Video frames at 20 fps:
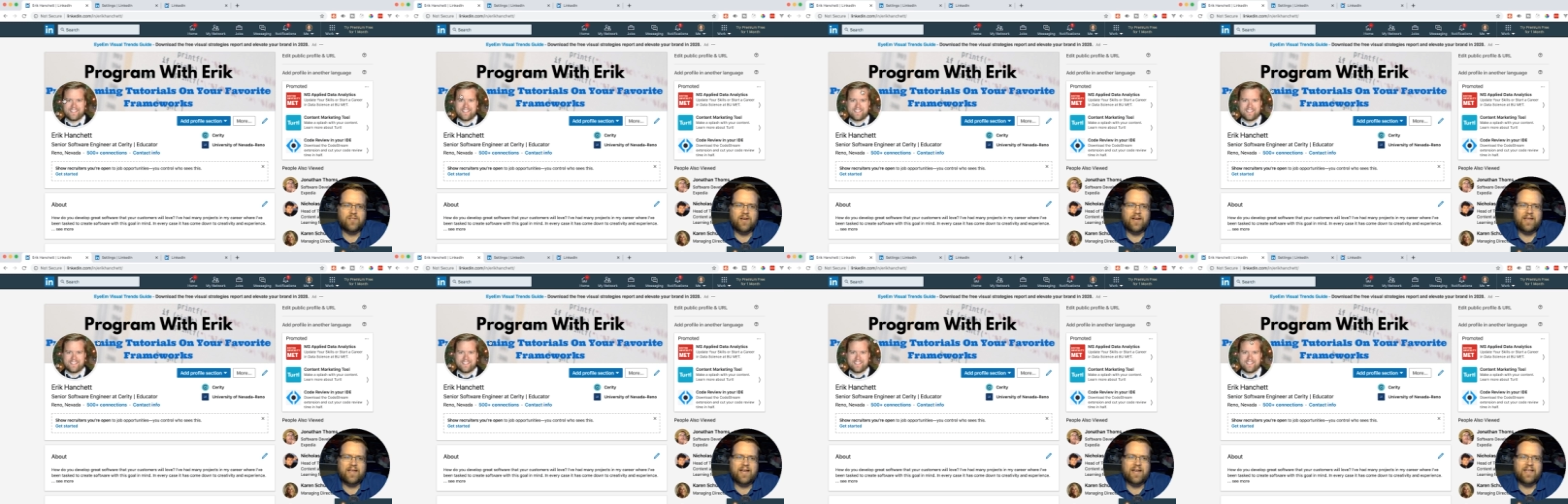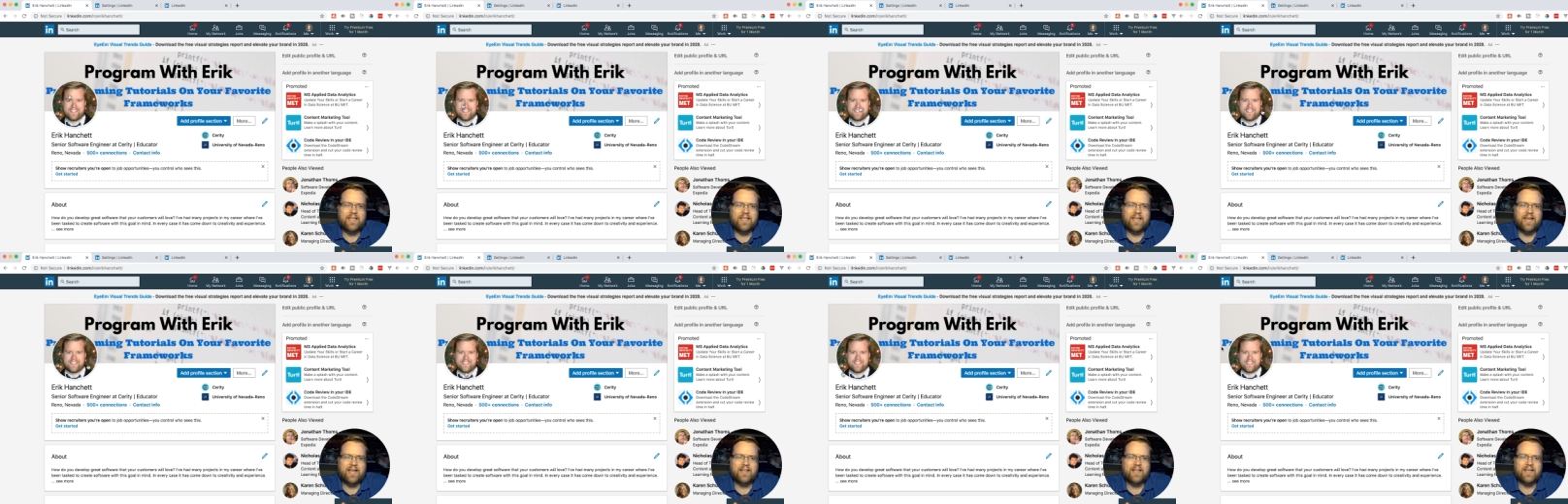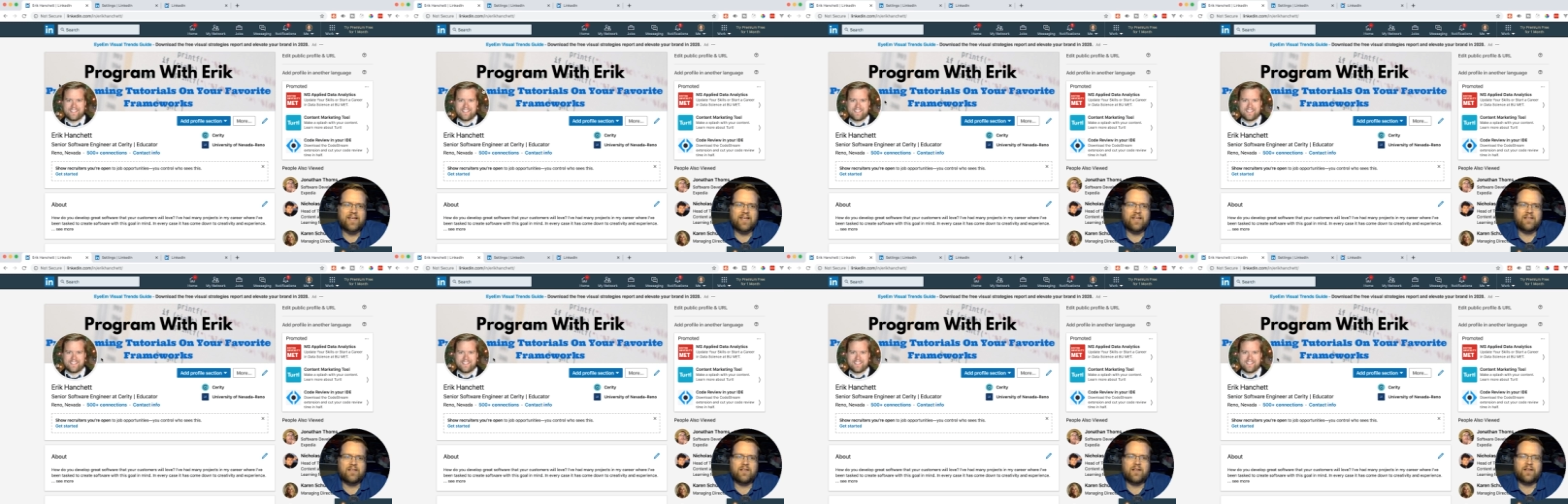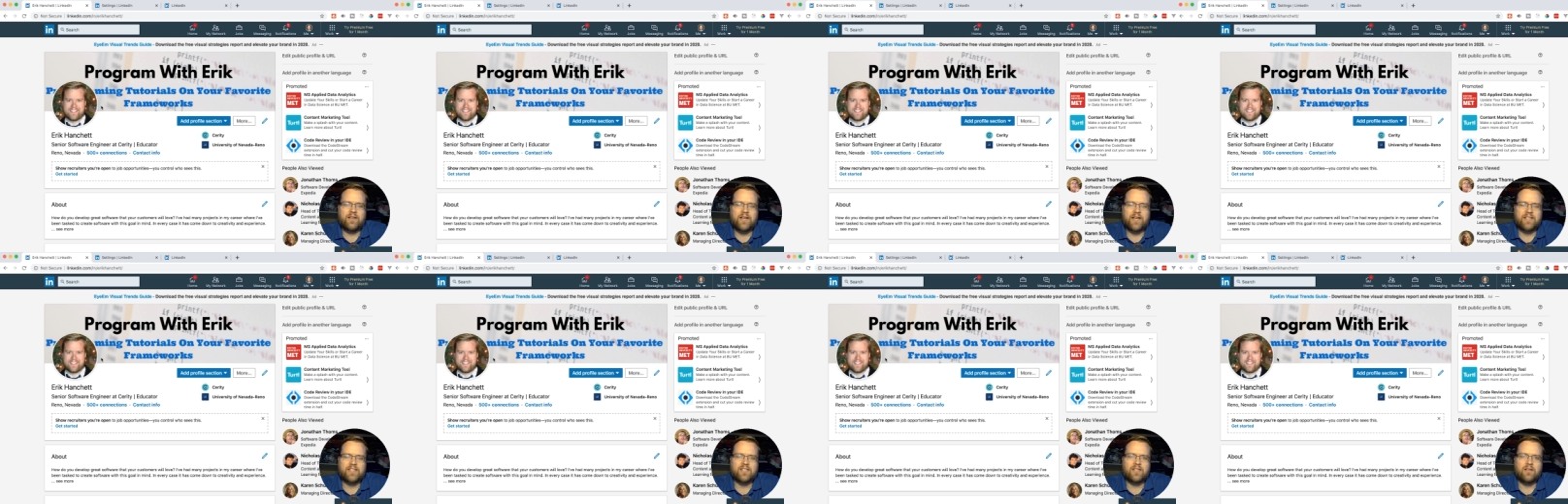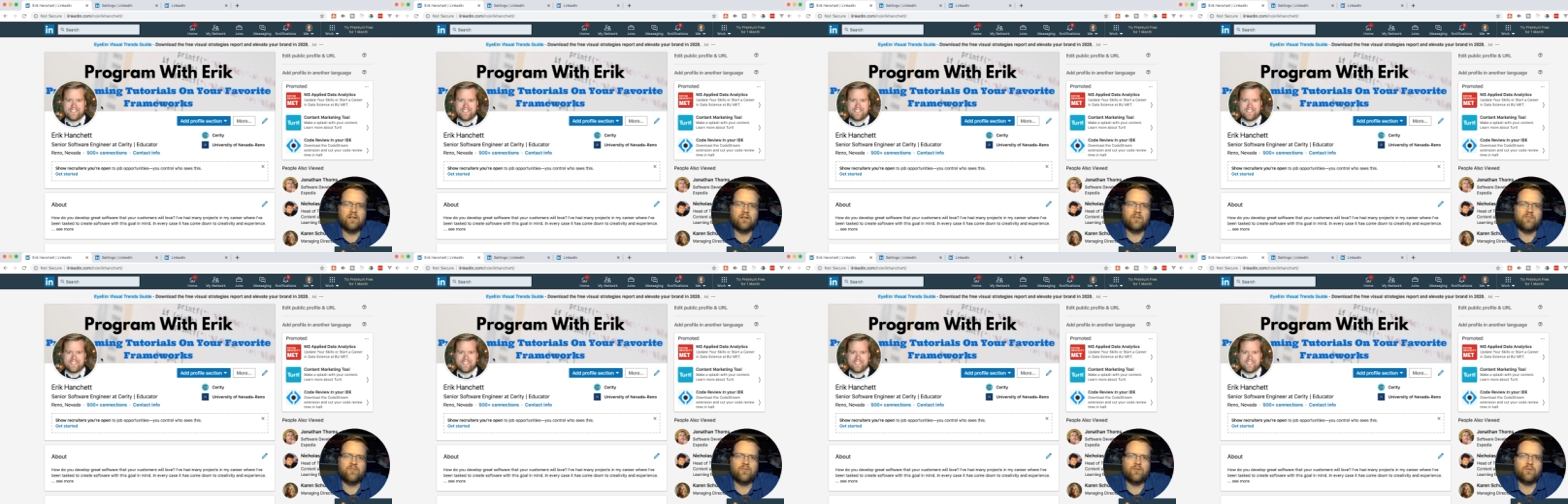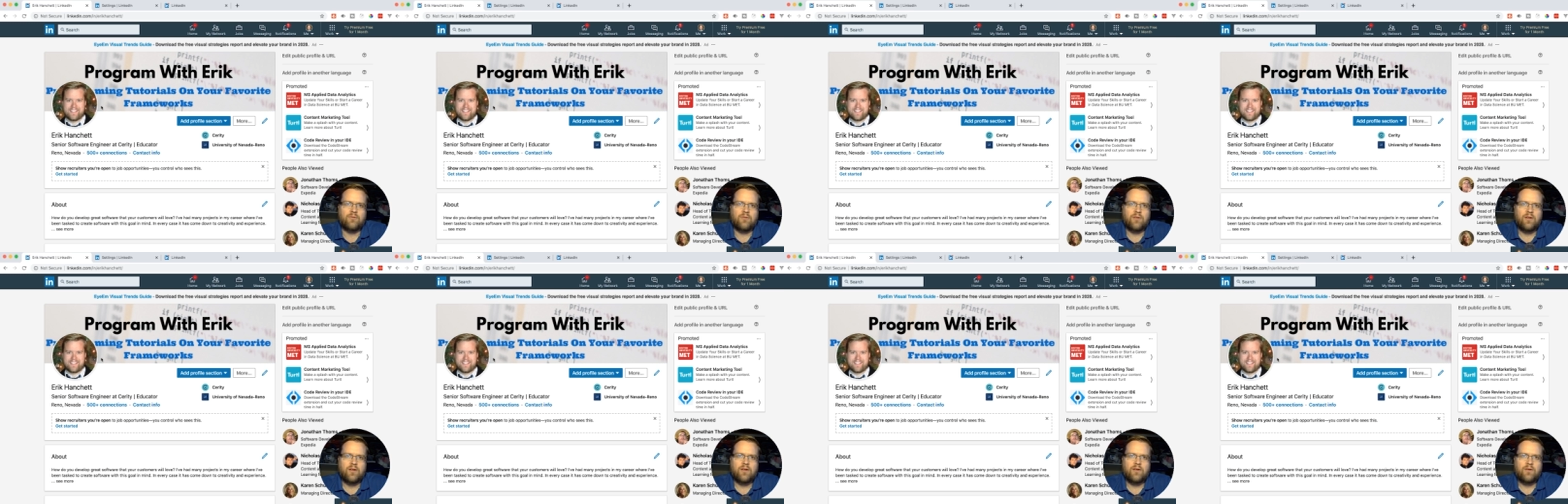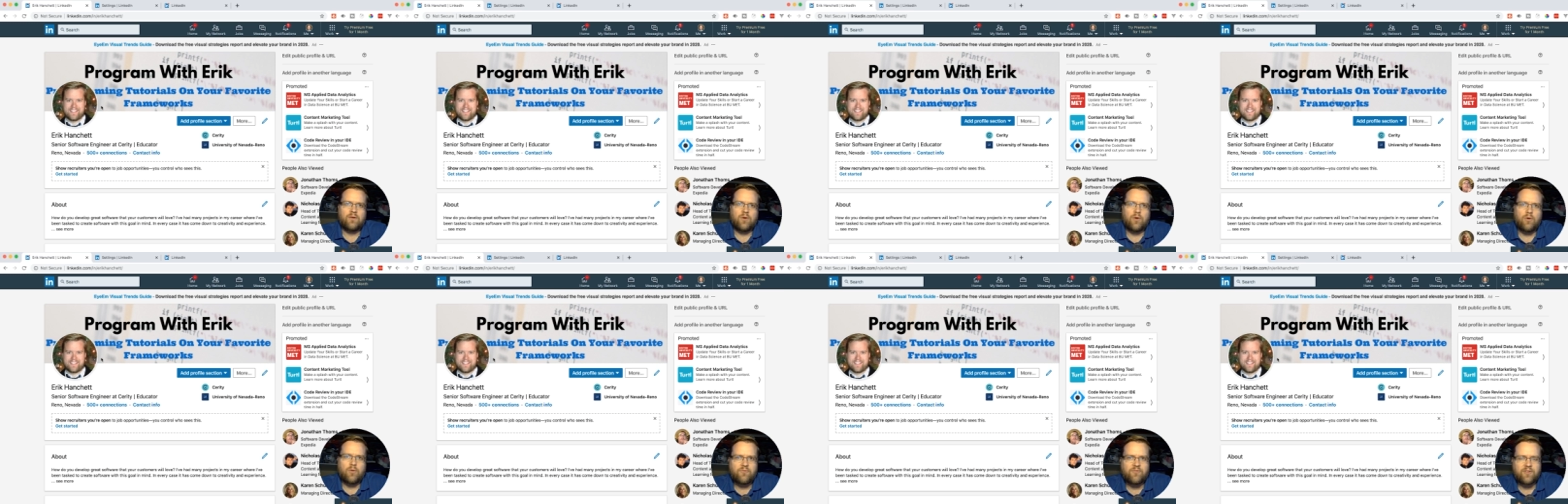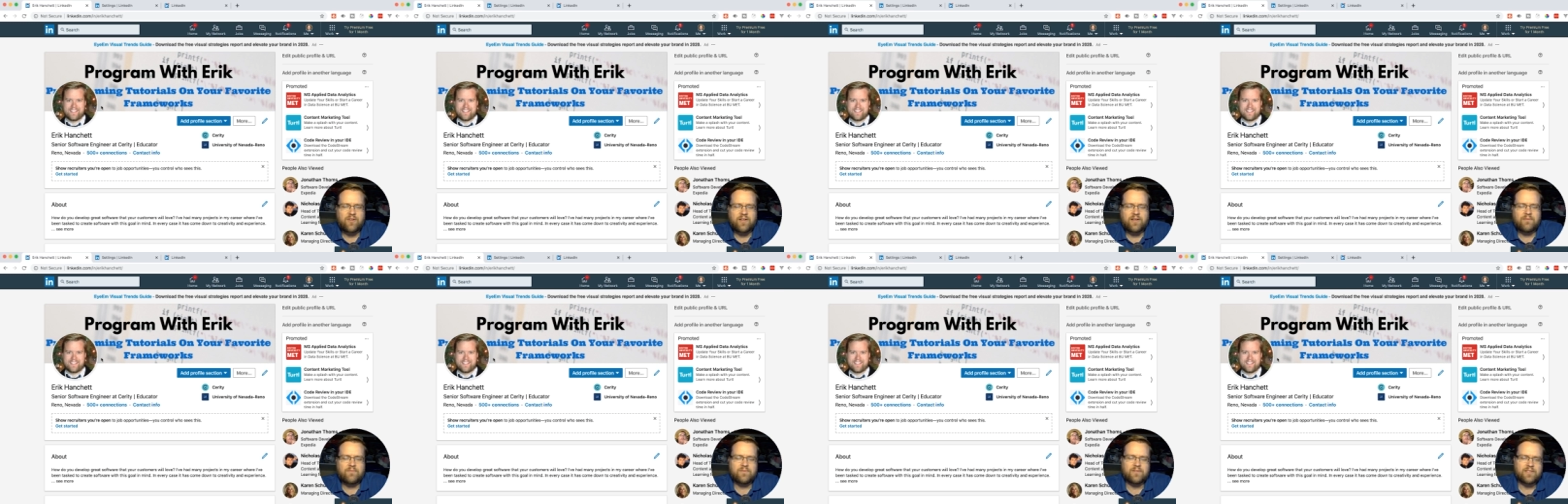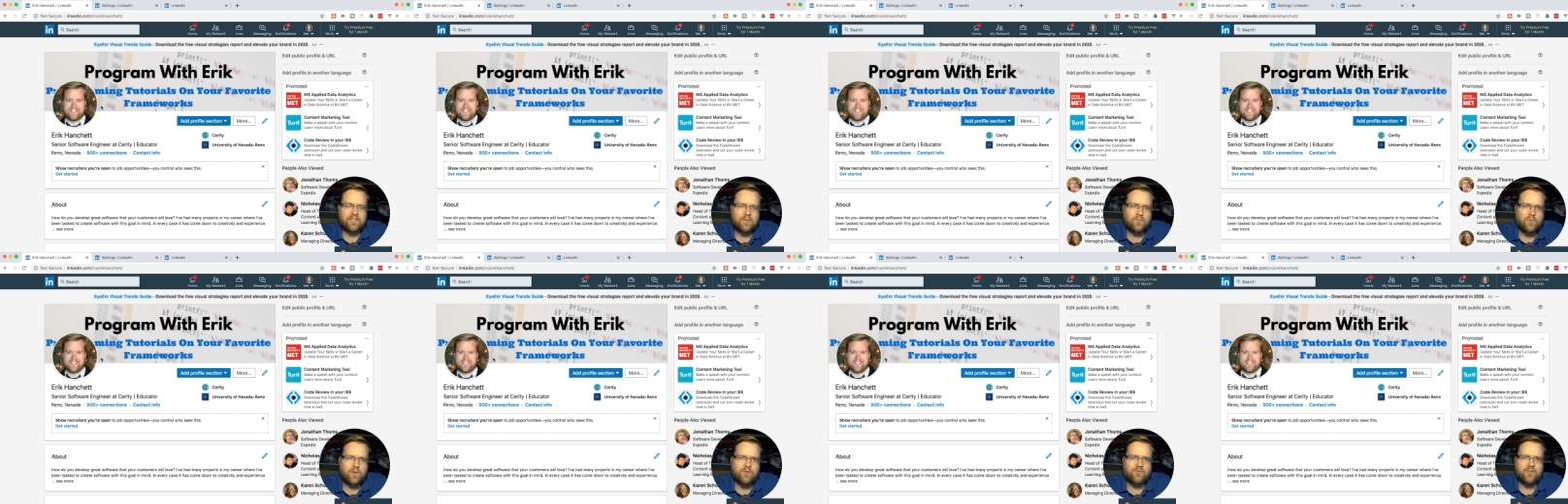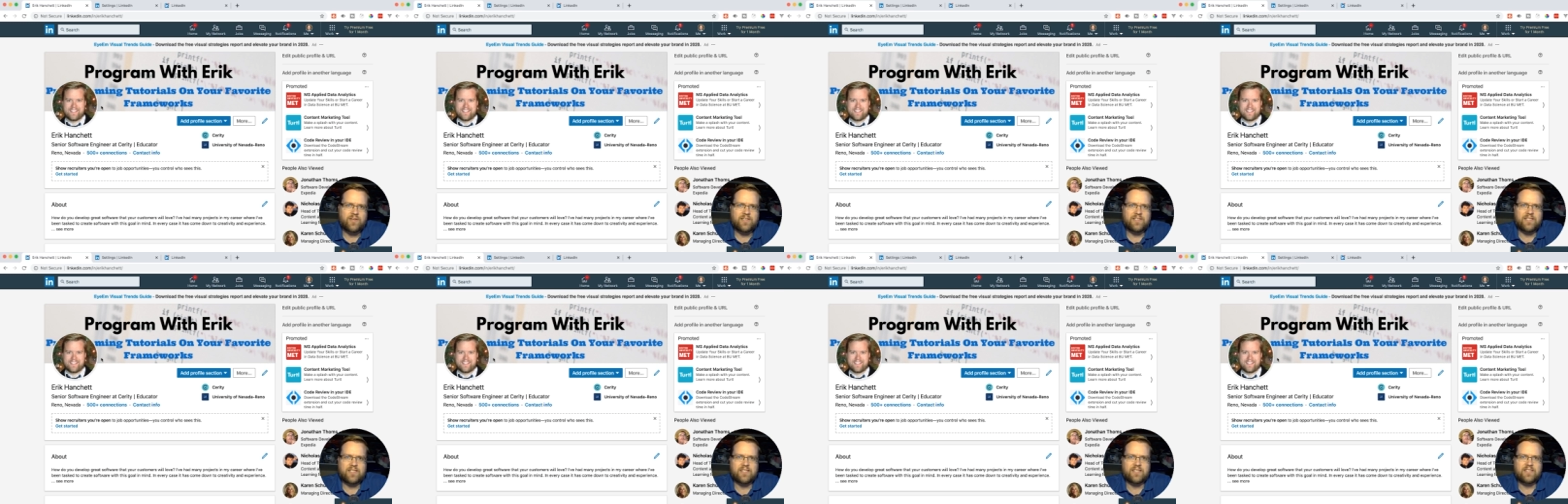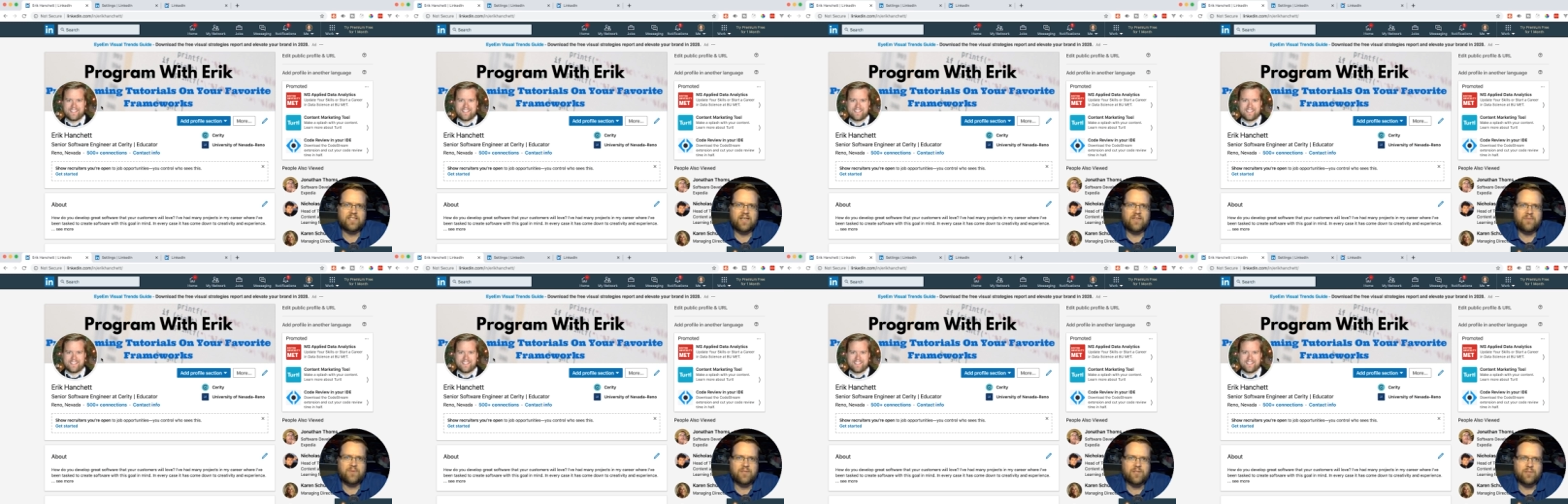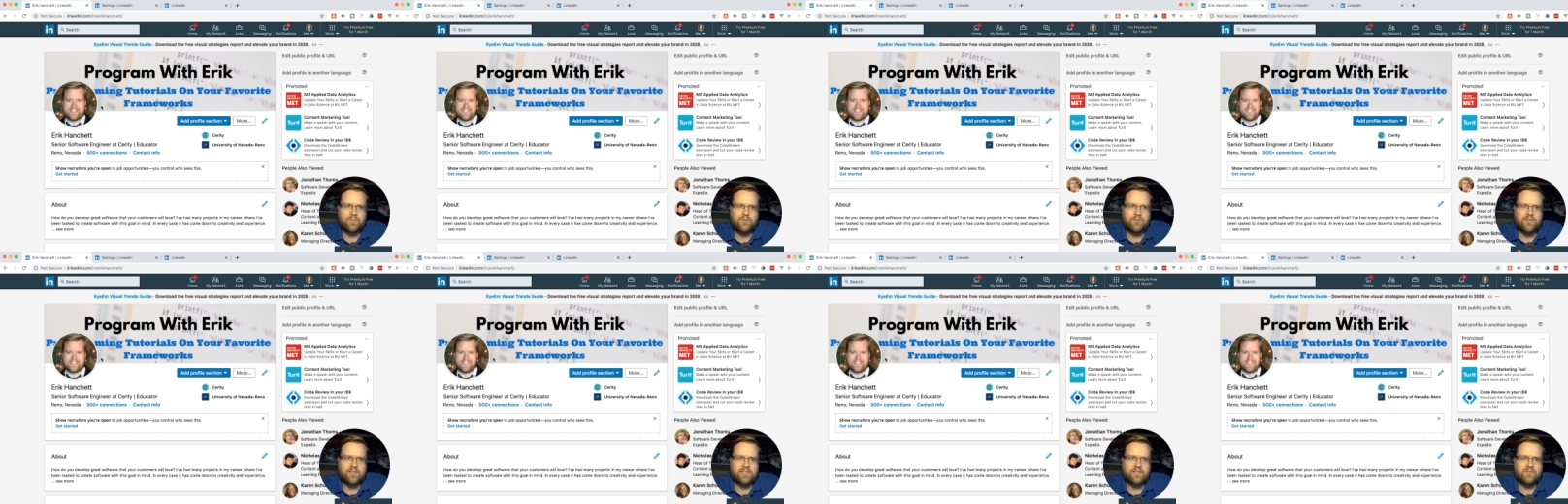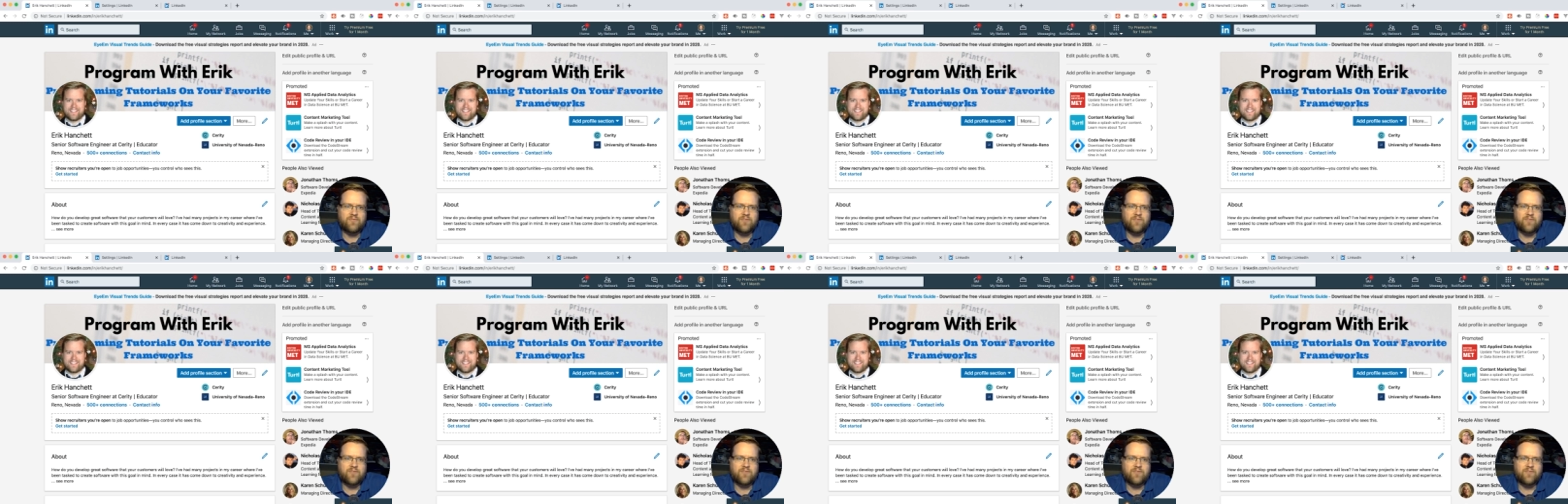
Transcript: I, I, I like it a nice, colorful, hopefully somewhat recent, doesn't have to be super recent